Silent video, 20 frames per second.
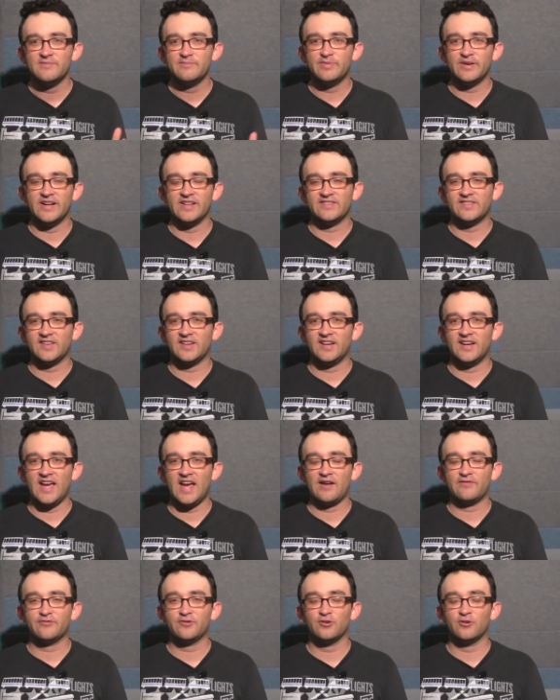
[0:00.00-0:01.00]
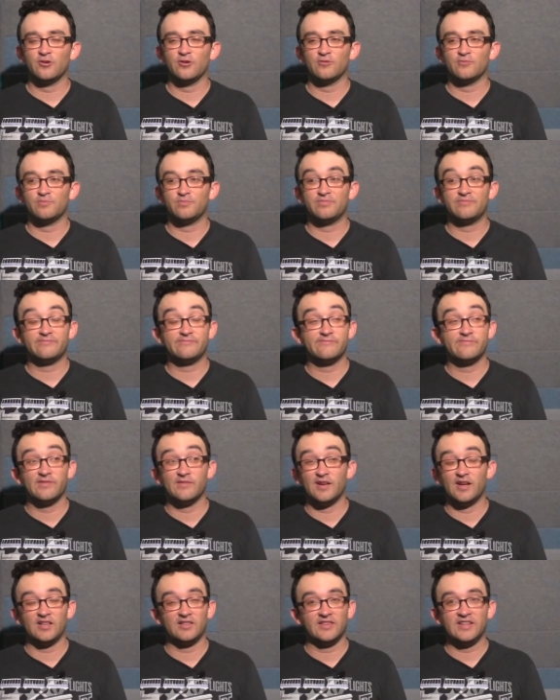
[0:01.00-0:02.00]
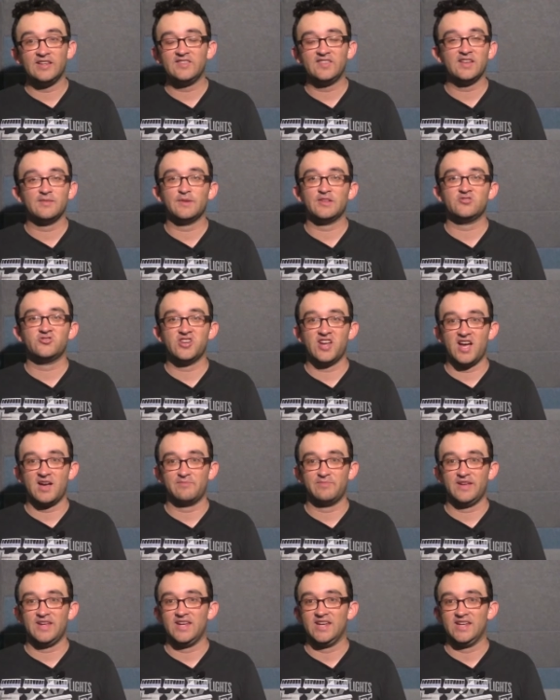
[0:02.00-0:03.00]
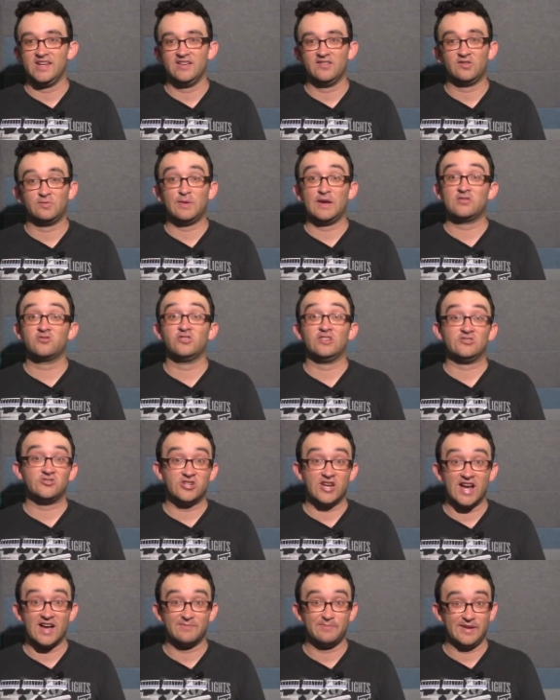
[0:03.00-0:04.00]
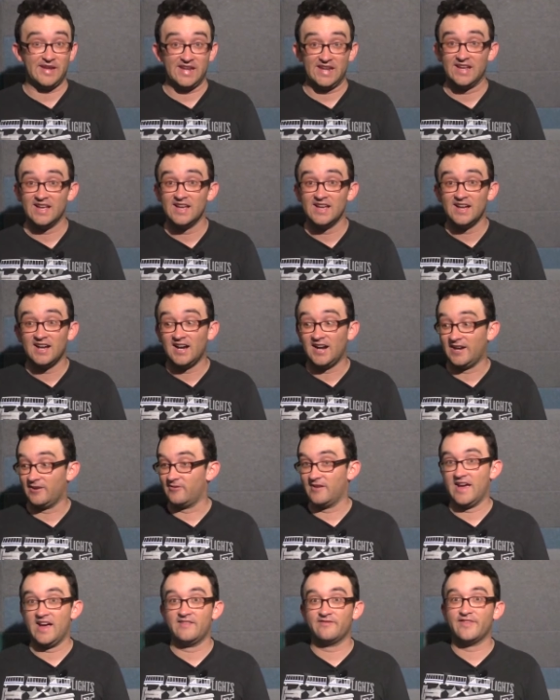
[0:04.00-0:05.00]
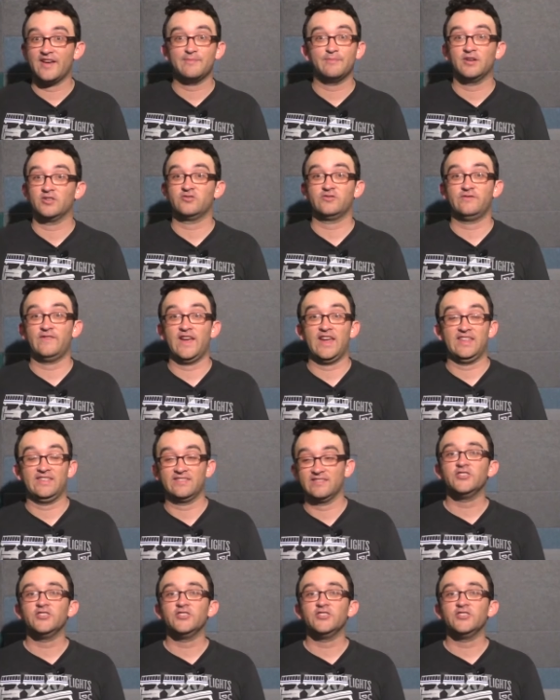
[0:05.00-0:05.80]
but uh, after Elysium and Chappie, especially Chappie, I don't have that much faith.